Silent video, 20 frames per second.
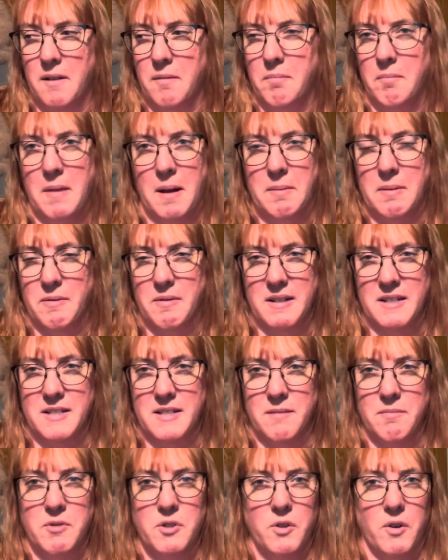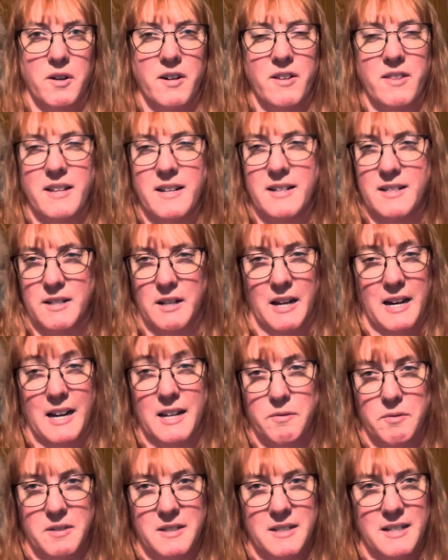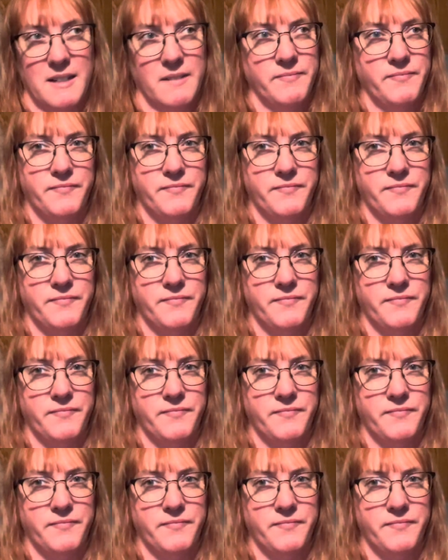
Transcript: maybe read some shorter things. I guess we'll see.